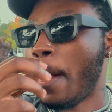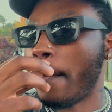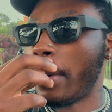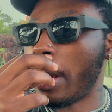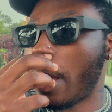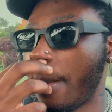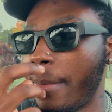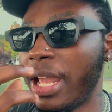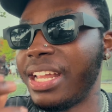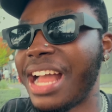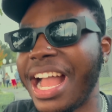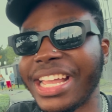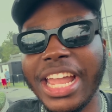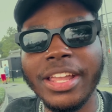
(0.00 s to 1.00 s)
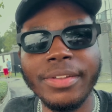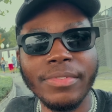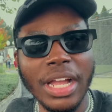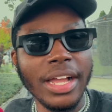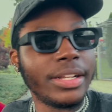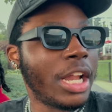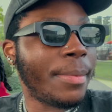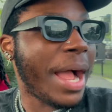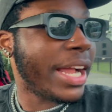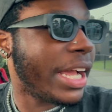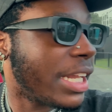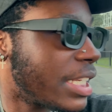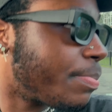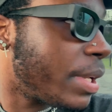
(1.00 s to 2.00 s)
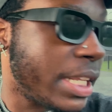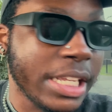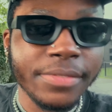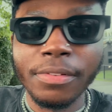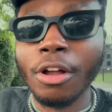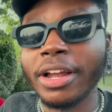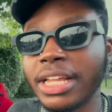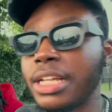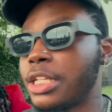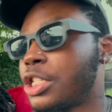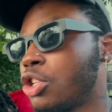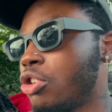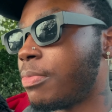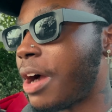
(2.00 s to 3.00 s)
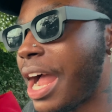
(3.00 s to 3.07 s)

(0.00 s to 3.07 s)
But nah, man, I can't even, I gotta split this vlog into two, bro.